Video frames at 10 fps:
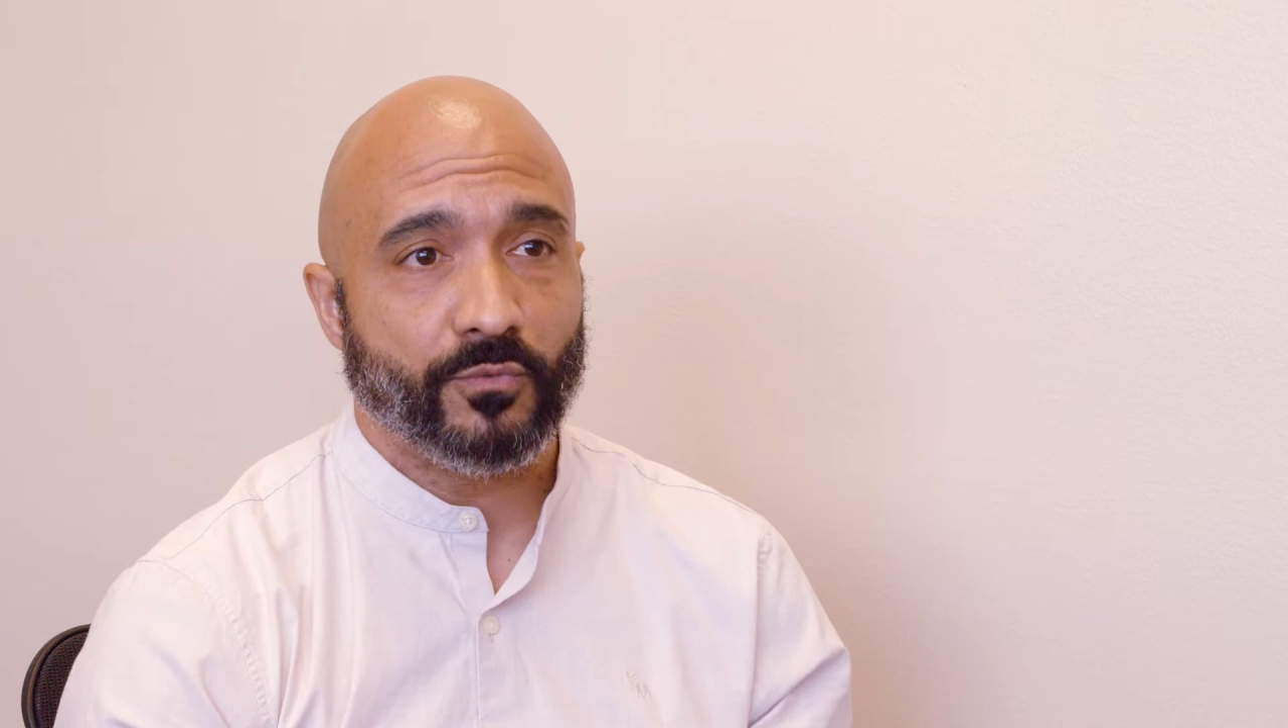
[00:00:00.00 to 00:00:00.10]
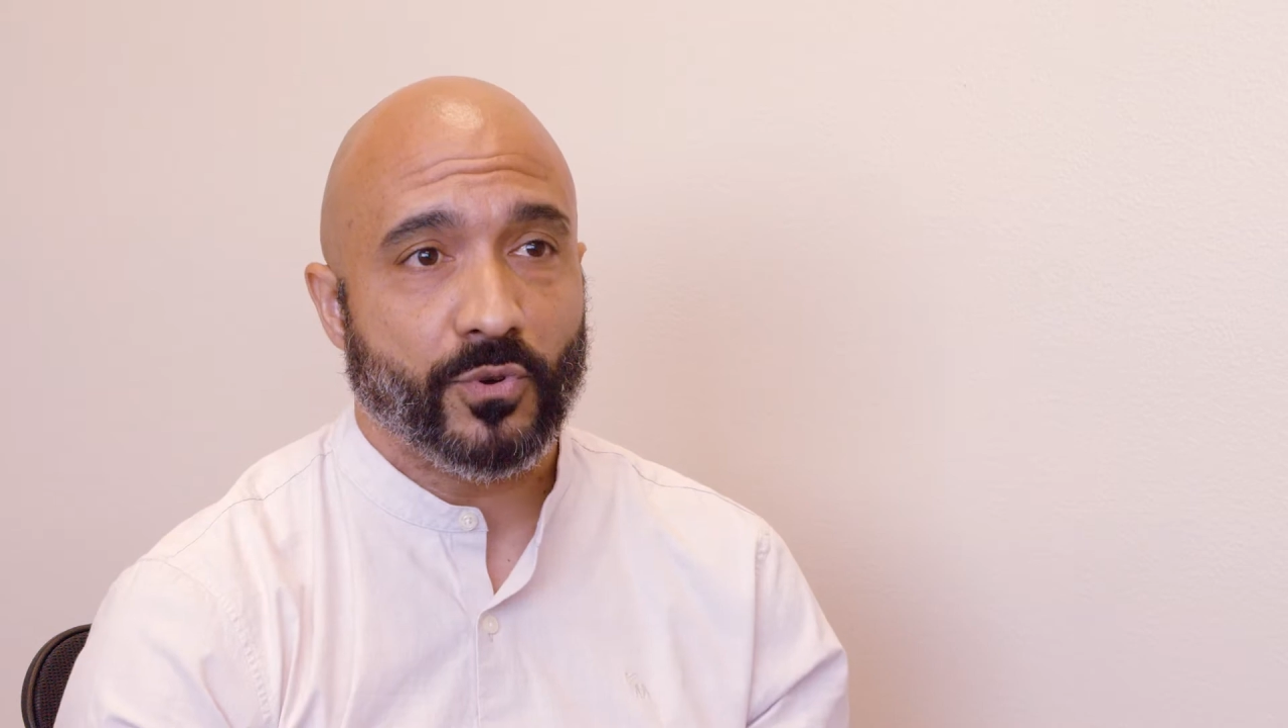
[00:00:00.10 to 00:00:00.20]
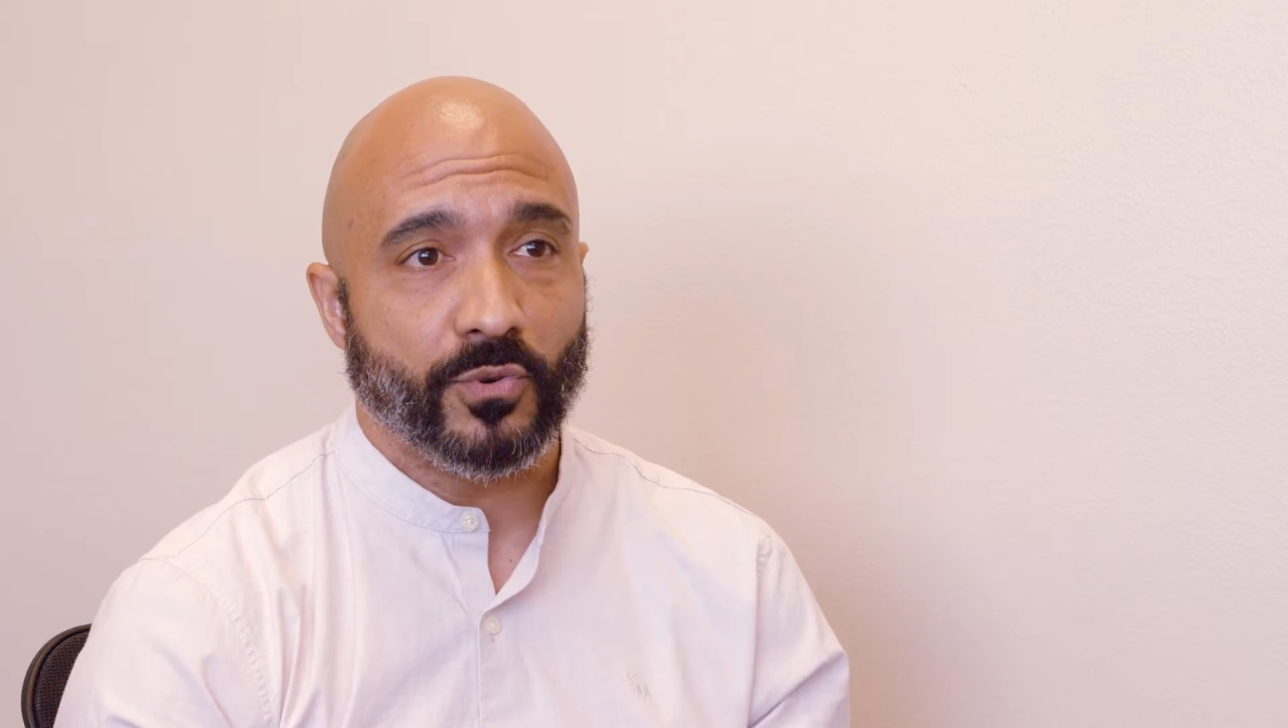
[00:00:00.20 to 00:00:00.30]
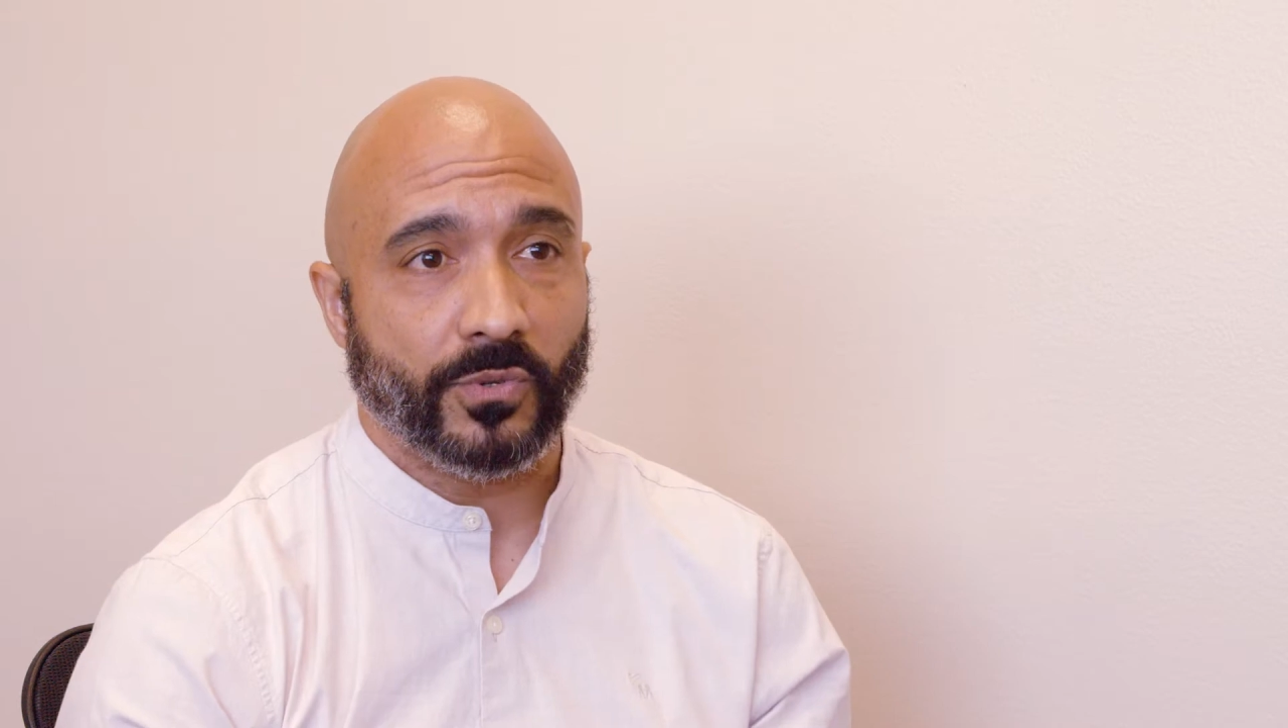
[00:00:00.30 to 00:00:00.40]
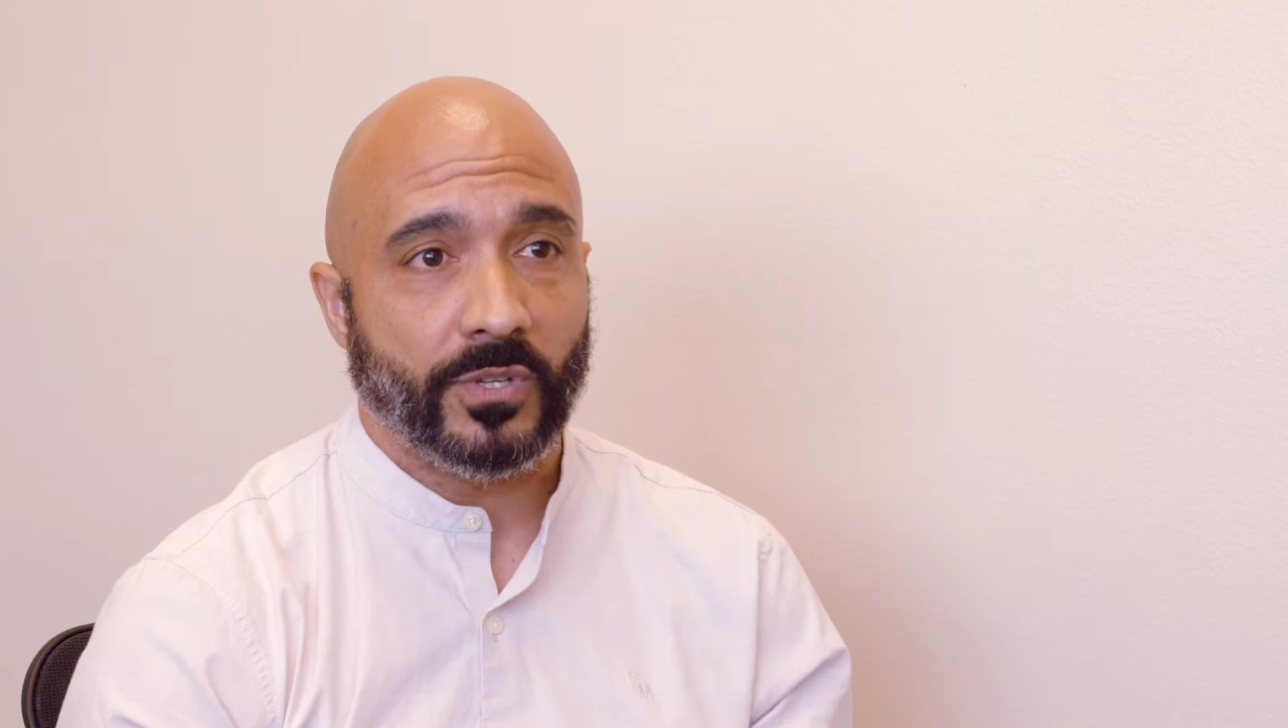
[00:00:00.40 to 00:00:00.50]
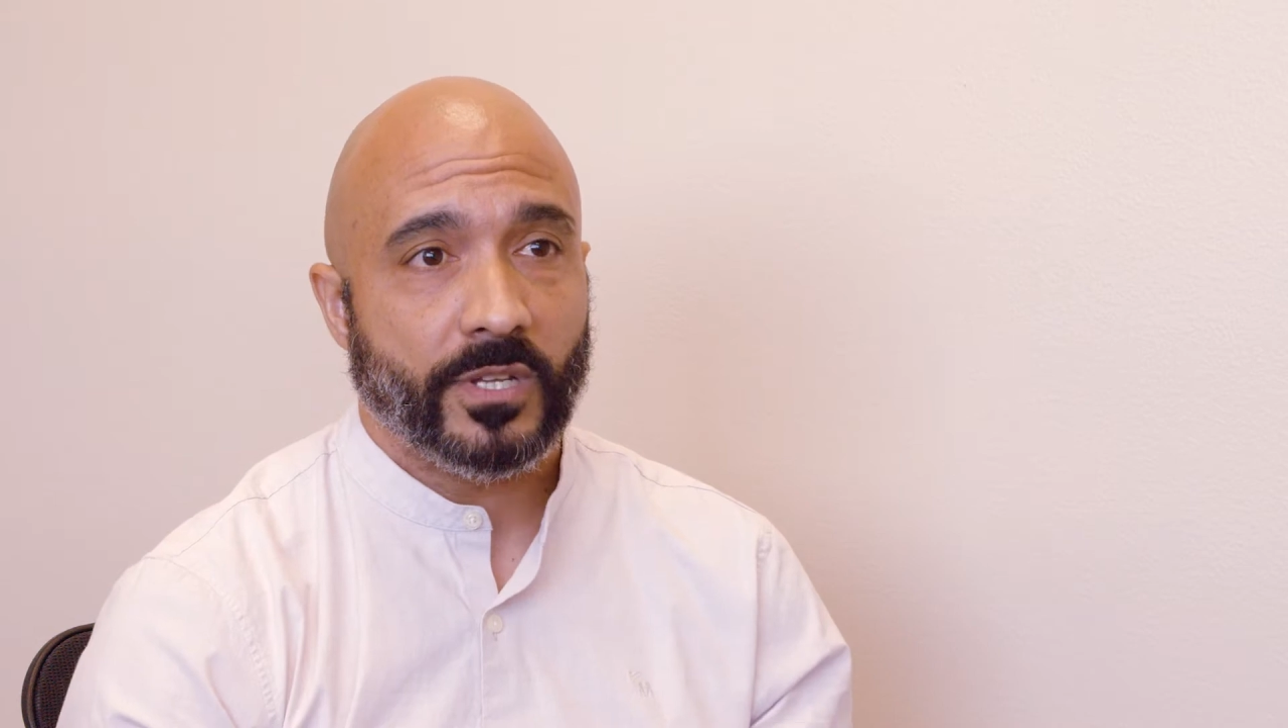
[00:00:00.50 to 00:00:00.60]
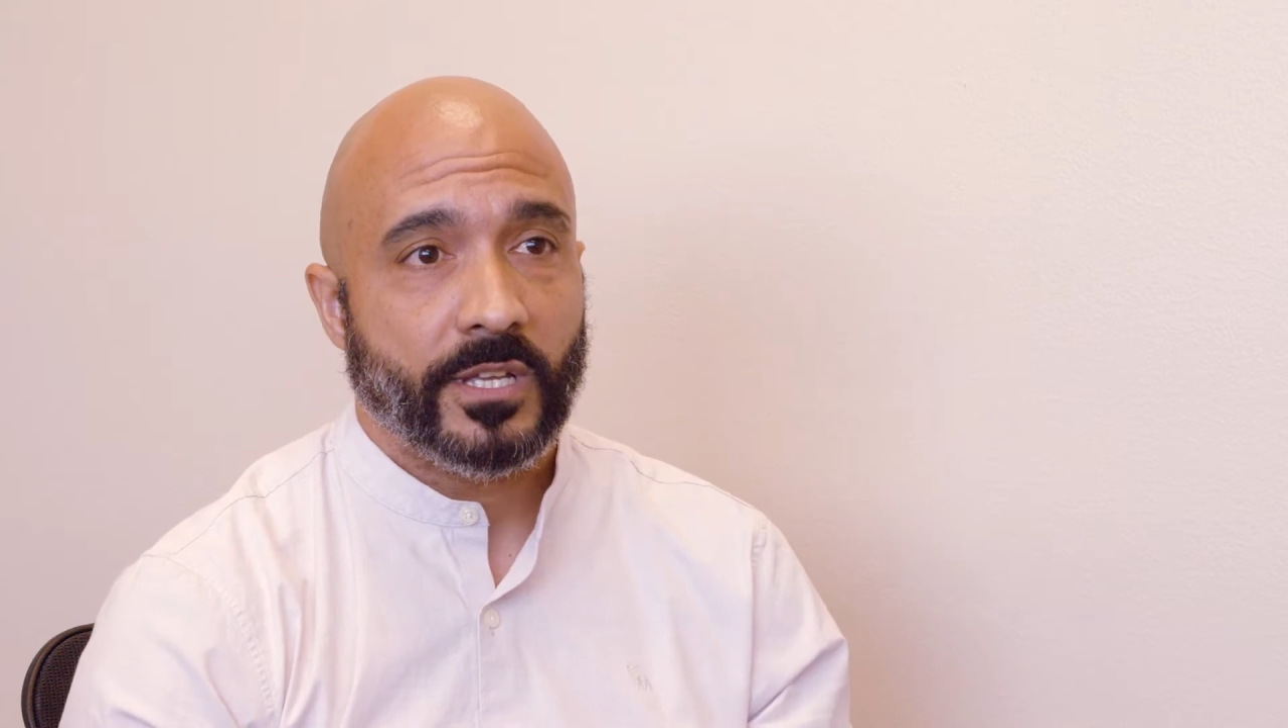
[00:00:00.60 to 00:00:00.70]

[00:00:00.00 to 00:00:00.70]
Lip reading: role.